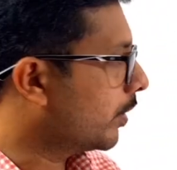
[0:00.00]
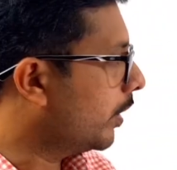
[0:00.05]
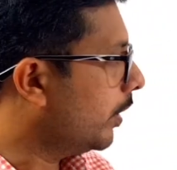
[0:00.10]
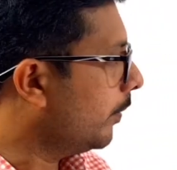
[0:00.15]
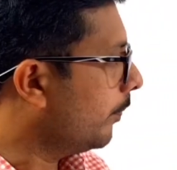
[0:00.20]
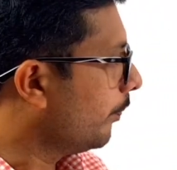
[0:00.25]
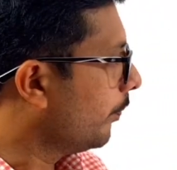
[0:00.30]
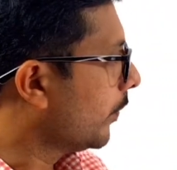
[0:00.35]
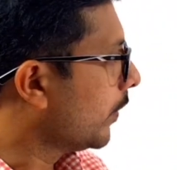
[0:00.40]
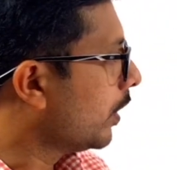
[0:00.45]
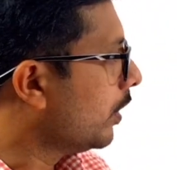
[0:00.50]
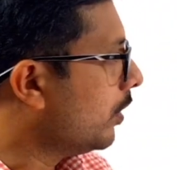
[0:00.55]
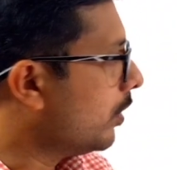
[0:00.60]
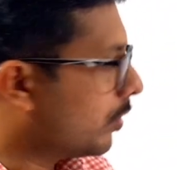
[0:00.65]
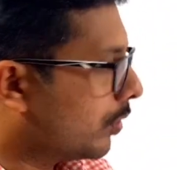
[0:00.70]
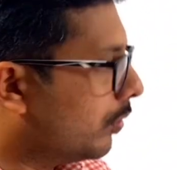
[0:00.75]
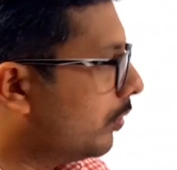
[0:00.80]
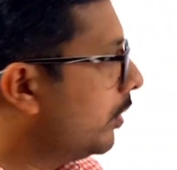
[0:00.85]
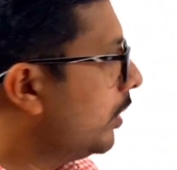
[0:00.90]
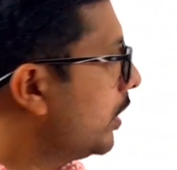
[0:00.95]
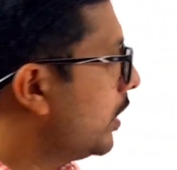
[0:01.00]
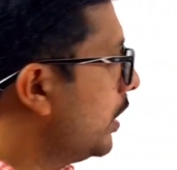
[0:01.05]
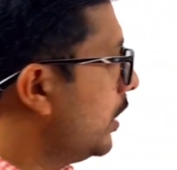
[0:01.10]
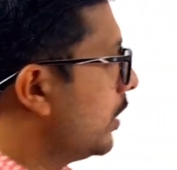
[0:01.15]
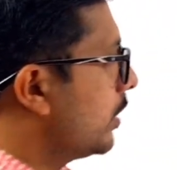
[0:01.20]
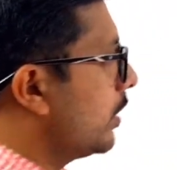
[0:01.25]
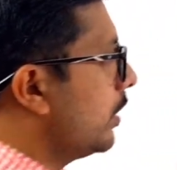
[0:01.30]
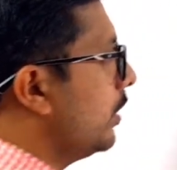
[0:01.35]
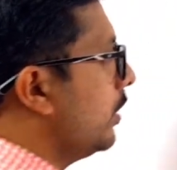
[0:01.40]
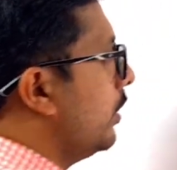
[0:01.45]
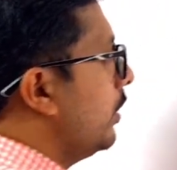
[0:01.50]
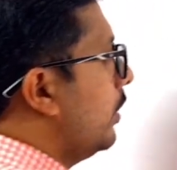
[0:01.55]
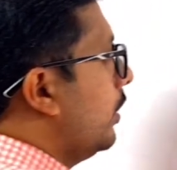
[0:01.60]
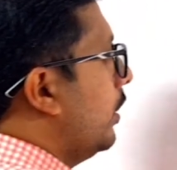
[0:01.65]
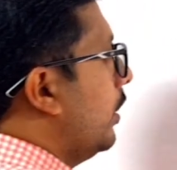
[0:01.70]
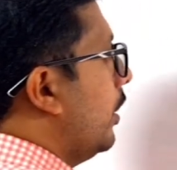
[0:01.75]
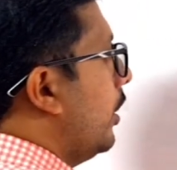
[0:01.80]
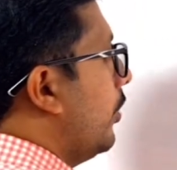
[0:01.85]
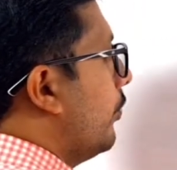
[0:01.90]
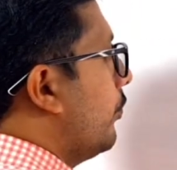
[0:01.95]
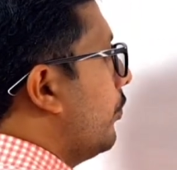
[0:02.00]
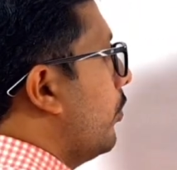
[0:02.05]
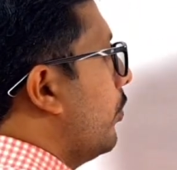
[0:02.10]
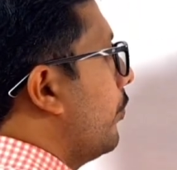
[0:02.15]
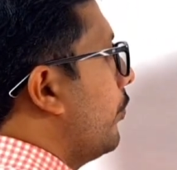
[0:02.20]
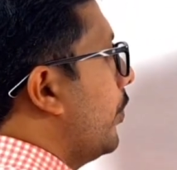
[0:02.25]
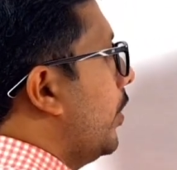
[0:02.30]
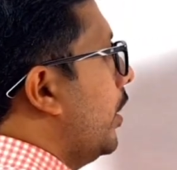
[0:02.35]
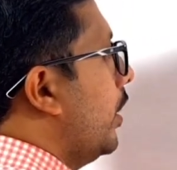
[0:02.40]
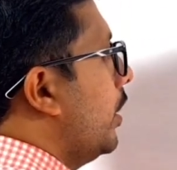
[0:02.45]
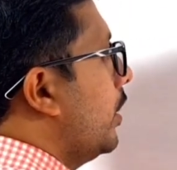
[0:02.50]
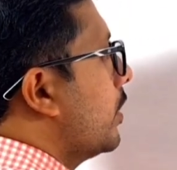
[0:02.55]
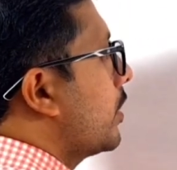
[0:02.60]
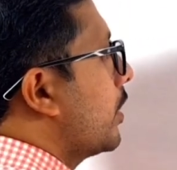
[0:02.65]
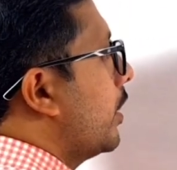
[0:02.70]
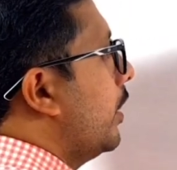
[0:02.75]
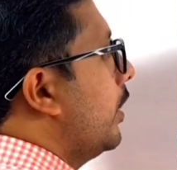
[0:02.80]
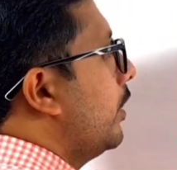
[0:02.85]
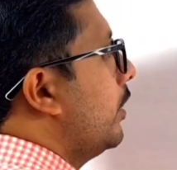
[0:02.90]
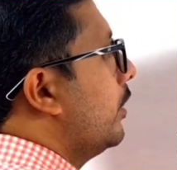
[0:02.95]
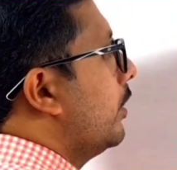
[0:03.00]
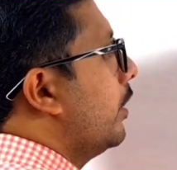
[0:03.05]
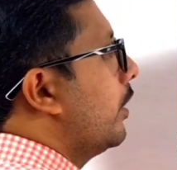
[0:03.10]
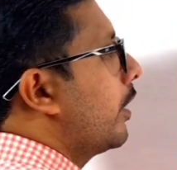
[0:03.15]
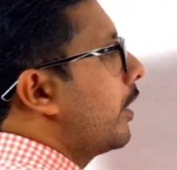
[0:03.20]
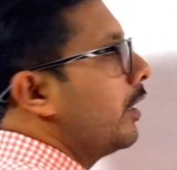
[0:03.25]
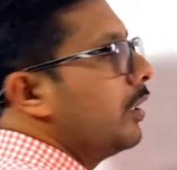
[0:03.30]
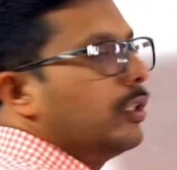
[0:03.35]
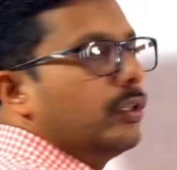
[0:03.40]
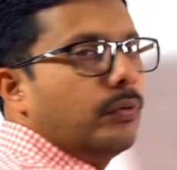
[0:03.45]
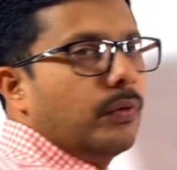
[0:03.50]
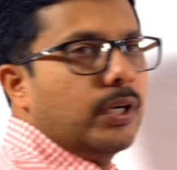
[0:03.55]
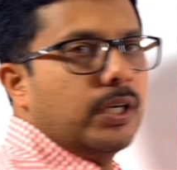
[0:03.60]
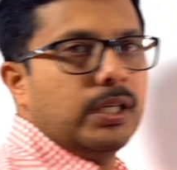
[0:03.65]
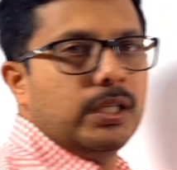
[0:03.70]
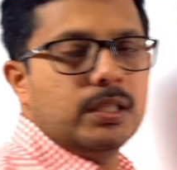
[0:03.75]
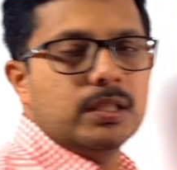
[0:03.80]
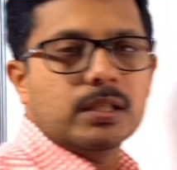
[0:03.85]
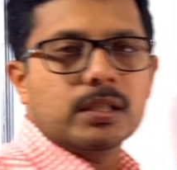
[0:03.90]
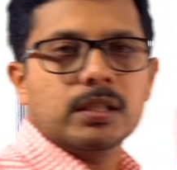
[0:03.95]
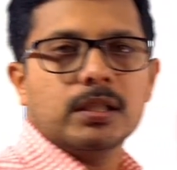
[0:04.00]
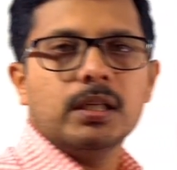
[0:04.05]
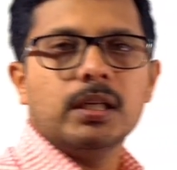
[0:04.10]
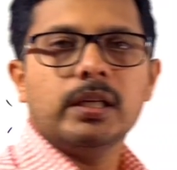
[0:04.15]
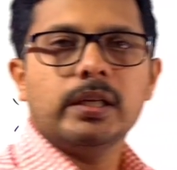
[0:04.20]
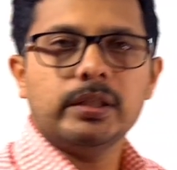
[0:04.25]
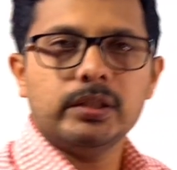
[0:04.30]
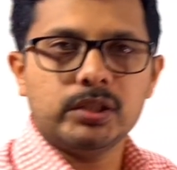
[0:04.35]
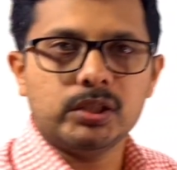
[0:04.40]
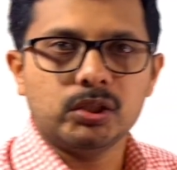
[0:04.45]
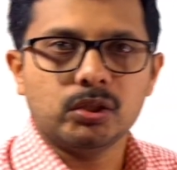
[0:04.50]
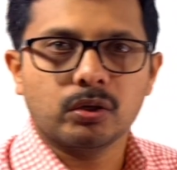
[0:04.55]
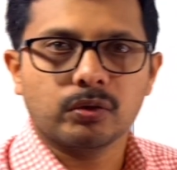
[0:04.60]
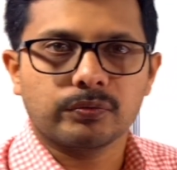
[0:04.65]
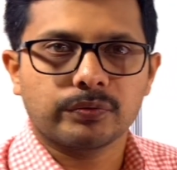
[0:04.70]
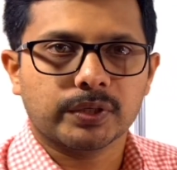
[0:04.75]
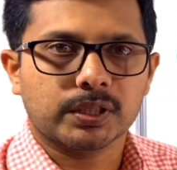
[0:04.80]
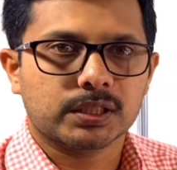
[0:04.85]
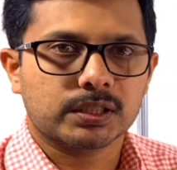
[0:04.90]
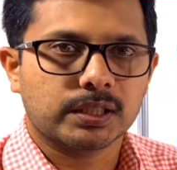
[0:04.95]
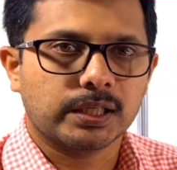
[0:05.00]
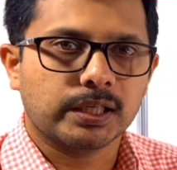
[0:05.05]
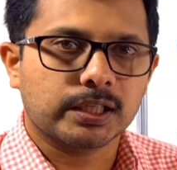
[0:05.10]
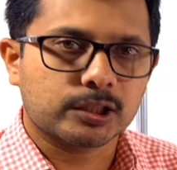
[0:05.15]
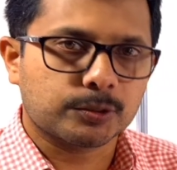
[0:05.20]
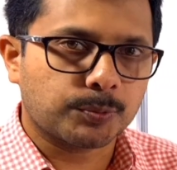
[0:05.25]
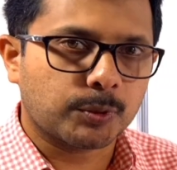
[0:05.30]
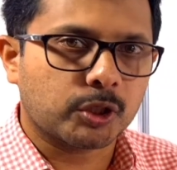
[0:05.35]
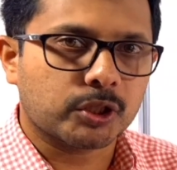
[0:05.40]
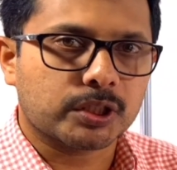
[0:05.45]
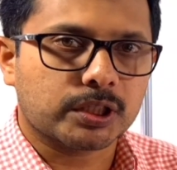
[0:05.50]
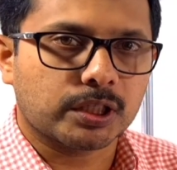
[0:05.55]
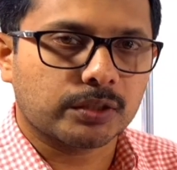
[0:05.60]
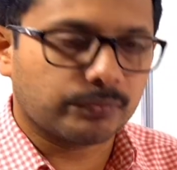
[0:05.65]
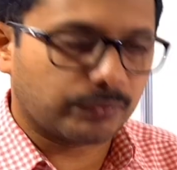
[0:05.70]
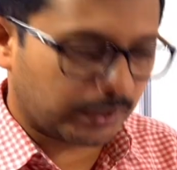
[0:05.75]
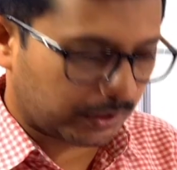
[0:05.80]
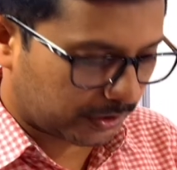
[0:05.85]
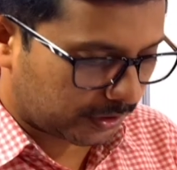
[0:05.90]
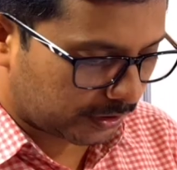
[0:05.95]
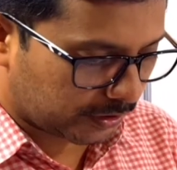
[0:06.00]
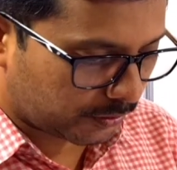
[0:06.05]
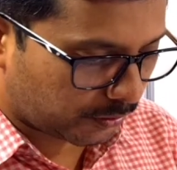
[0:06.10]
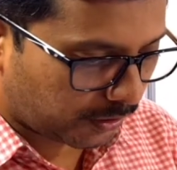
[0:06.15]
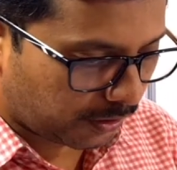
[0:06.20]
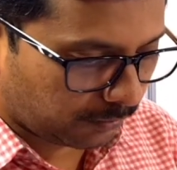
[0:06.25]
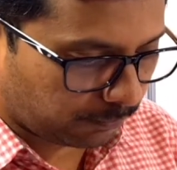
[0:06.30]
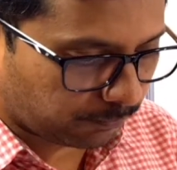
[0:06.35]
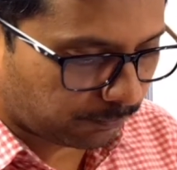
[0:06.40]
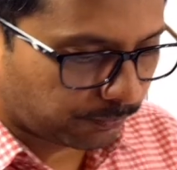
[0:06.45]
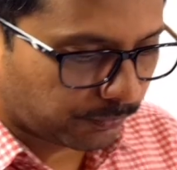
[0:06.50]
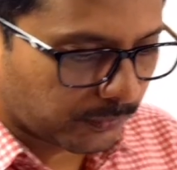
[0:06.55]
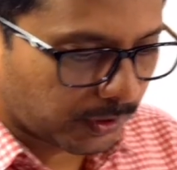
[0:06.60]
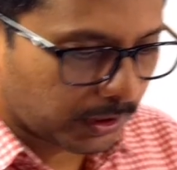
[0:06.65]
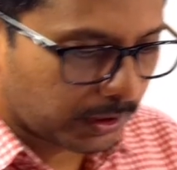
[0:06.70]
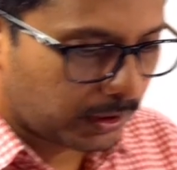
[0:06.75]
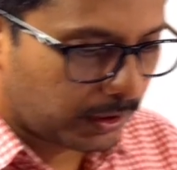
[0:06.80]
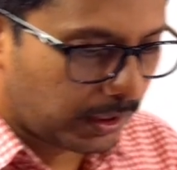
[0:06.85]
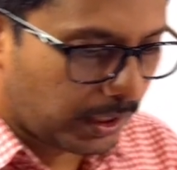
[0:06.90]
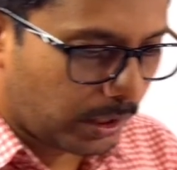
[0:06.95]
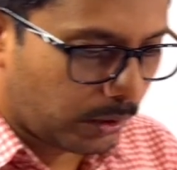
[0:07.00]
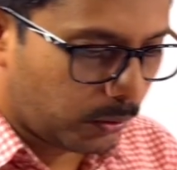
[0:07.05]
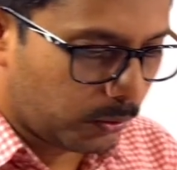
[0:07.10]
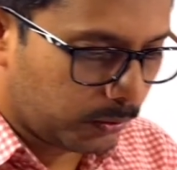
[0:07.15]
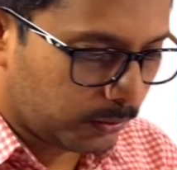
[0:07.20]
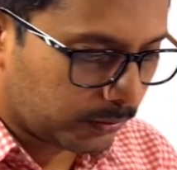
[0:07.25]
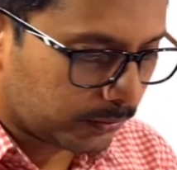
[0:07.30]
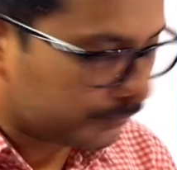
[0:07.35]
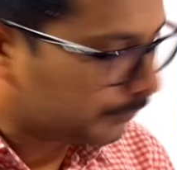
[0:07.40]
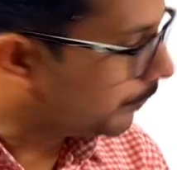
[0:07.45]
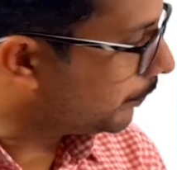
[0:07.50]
Okay, so this is f of x, and the red one is g of x, the exponential function. Okay, now